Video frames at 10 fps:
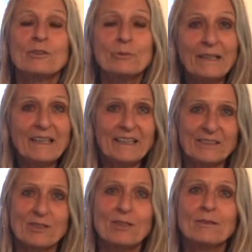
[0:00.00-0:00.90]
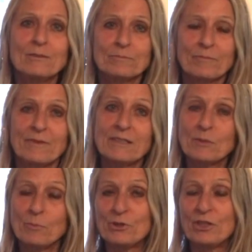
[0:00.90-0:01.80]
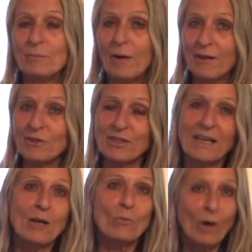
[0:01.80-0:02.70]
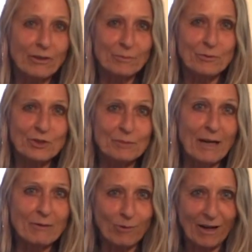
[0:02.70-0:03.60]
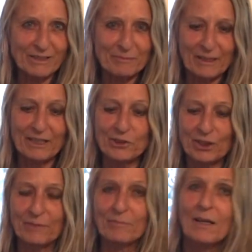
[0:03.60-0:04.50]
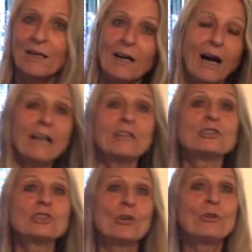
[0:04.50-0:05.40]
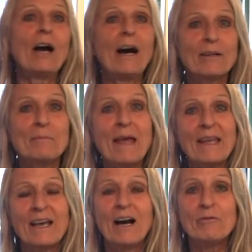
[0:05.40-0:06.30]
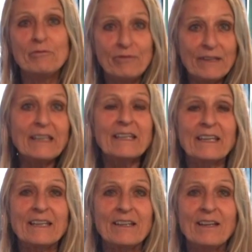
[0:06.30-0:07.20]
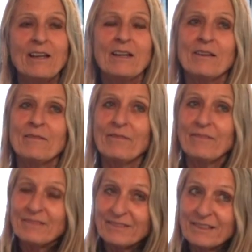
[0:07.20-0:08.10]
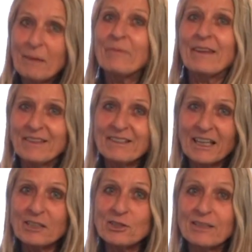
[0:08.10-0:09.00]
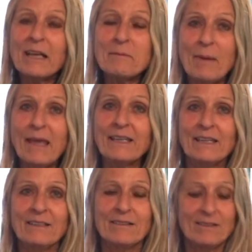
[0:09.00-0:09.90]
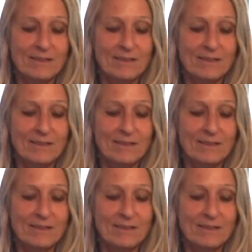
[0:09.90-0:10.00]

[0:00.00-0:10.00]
Greetings, this is Brigitte Mars and I welcome you to my Rawsome kitchen. I'm going to show you how to make a vegan something that tastes like bacon.